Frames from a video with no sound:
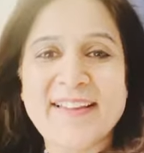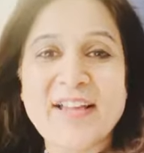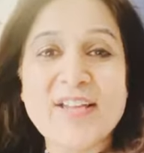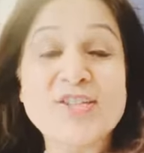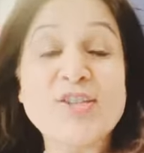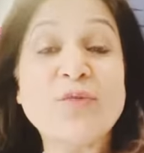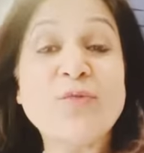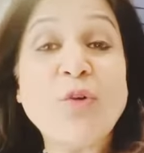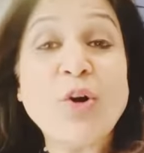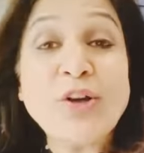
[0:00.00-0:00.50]

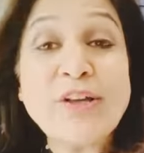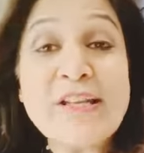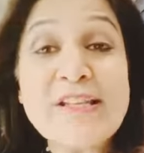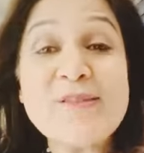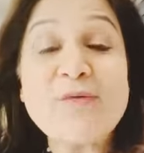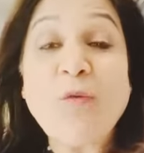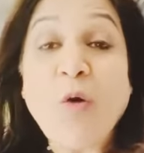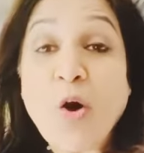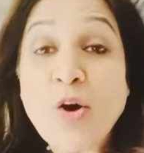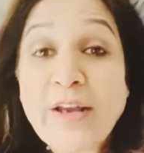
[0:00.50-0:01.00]
So what
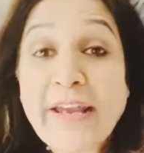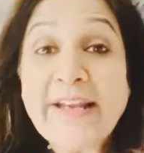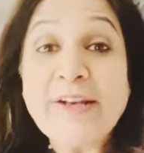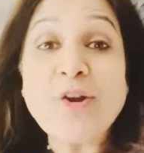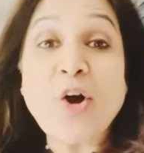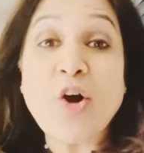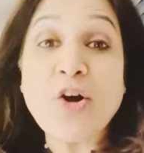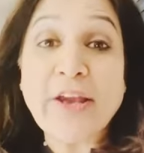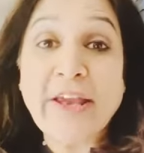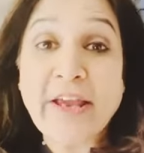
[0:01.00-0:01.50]
is walking,
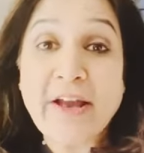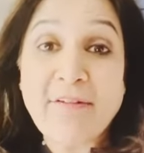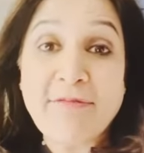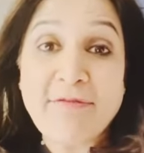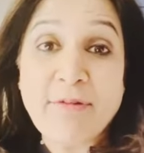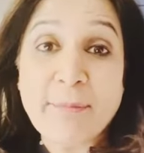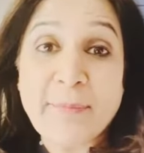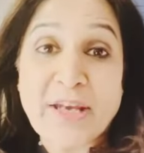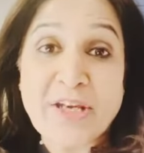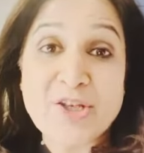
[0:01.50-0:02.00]
talking
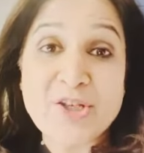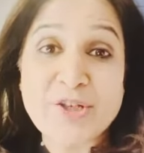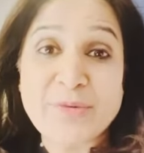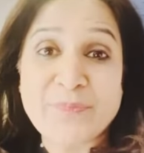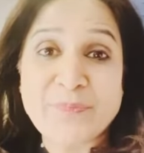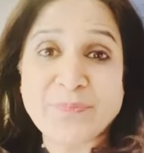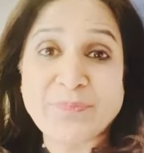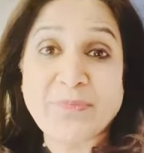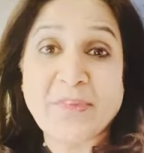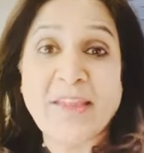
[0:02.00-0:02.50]

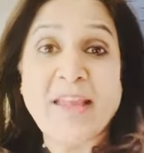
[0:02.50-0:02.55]
affirmation?